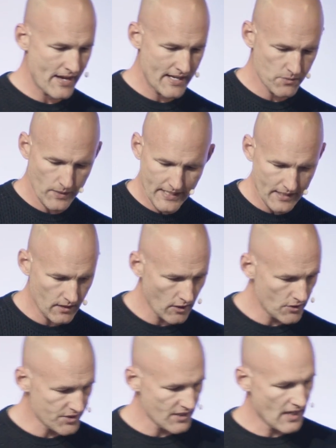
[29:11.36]
that as we get
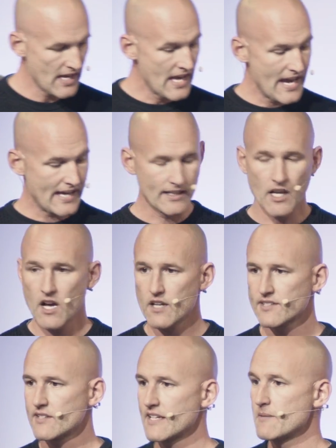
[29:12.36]
closer. And
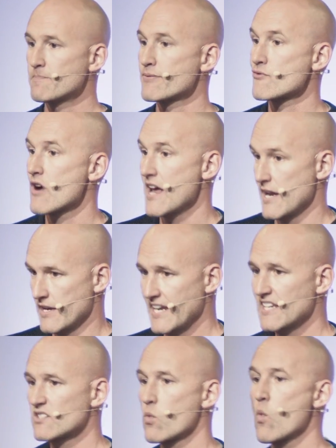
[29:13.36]
lastly, pray.
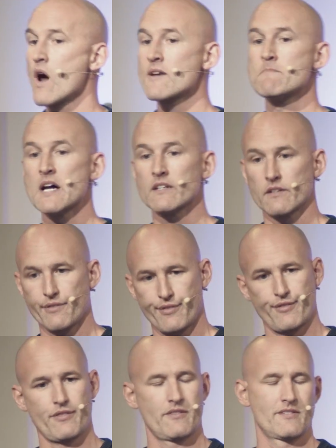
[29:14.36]
It is 1
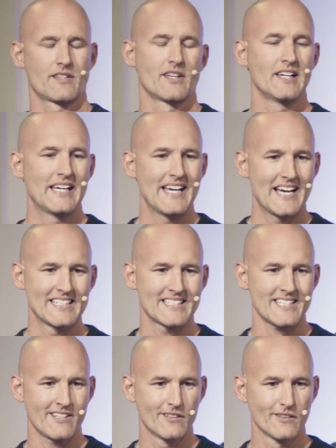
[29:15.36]
month
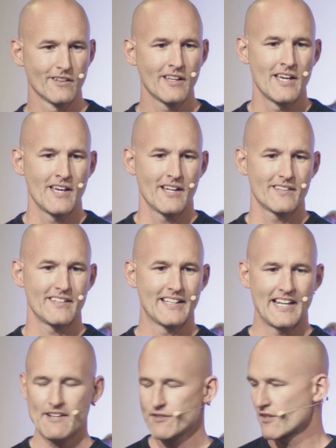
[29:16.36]
until the
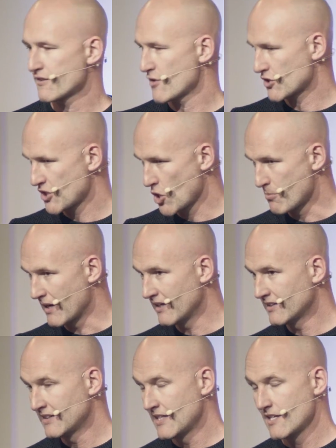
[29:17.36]
11th of October,
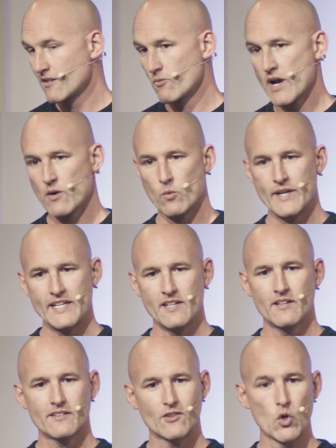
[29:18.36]
where we
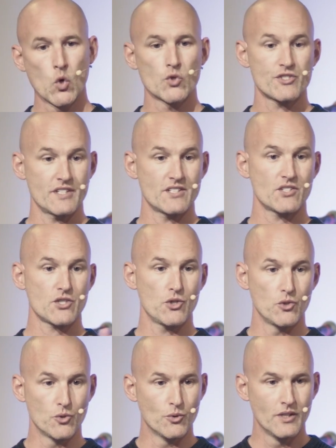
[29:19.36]
launch these
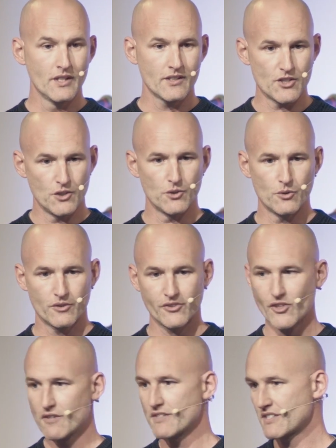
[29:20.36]
2 new
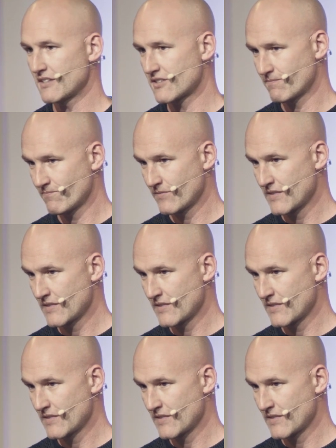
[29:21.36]
services.